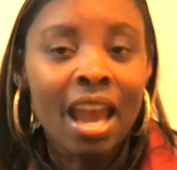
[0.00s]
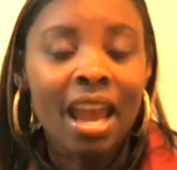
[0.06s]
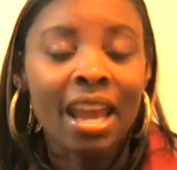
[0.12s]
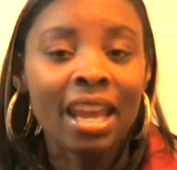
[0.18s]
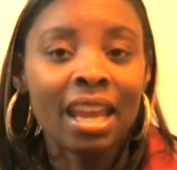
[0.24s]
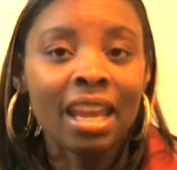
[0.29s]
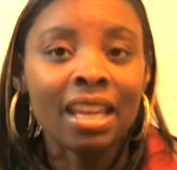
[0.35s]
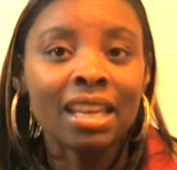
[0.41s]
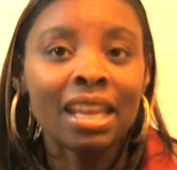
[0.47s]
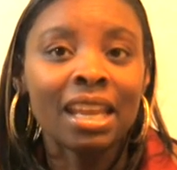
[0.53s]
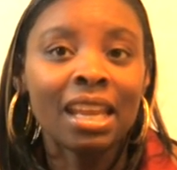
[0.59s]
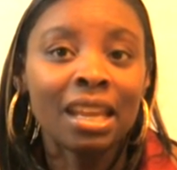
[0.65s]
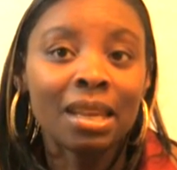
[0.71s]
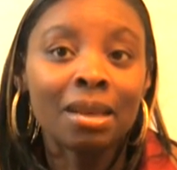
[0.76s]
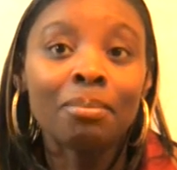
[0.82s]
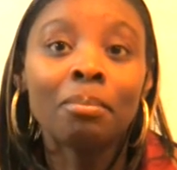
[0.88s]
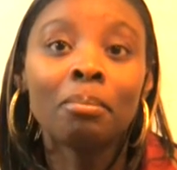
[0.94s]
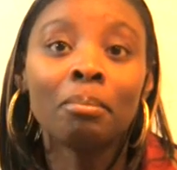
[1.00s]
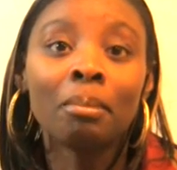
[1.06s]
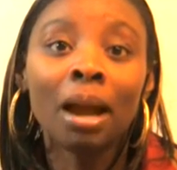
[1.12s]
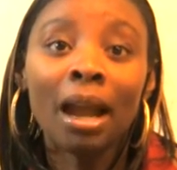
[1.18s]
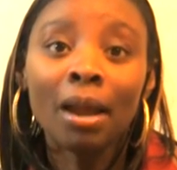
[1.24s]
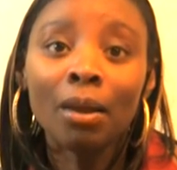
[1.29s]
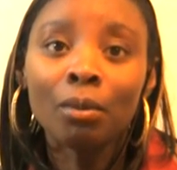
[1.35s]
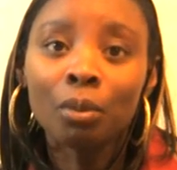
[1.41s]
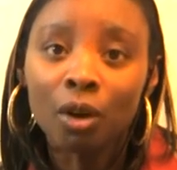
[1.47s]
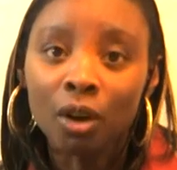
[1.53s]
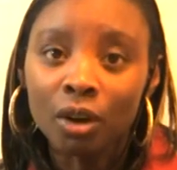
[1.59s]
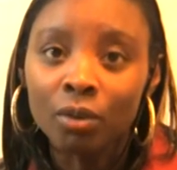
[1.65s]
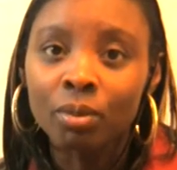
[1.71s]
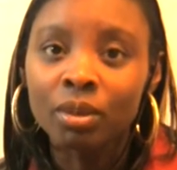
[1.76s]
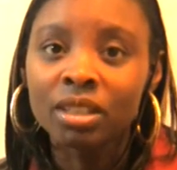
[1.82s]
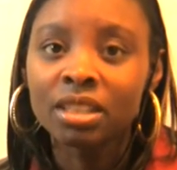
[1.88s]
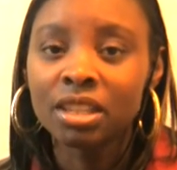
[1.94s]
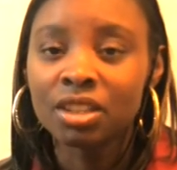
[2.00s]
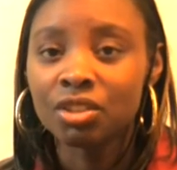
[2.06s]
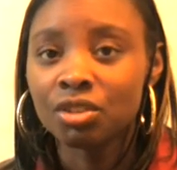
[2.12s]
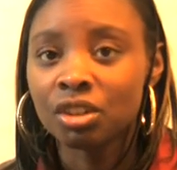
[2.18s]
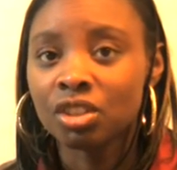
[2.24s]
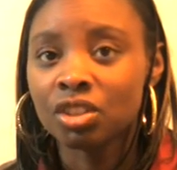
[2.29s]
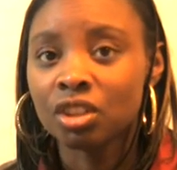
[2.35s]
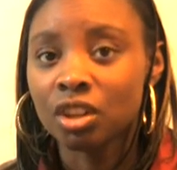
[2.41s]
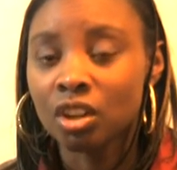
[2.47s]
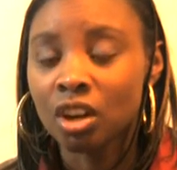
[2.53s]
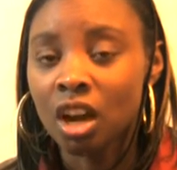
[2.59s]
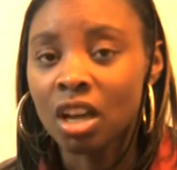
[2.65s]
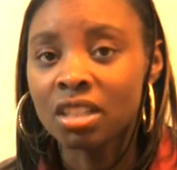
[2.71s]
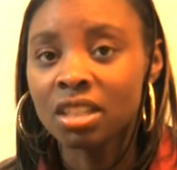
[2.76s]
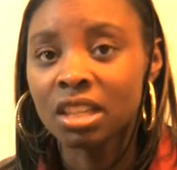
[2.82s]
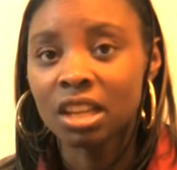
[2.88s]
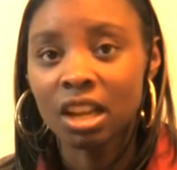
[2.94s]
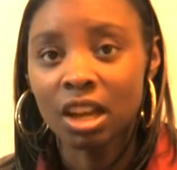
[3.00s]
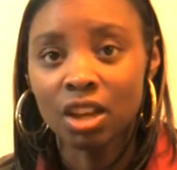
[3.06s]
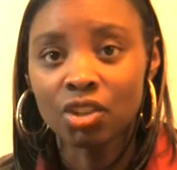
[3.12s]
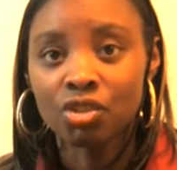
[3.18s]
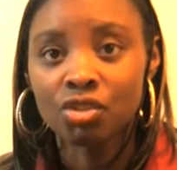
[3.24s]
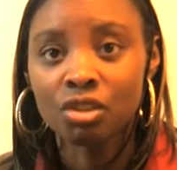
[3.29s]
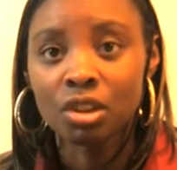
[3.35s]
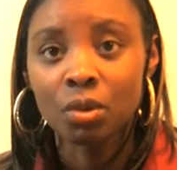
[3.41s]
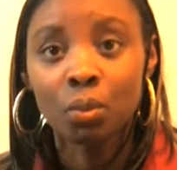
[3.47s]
And in my work with districts across the country,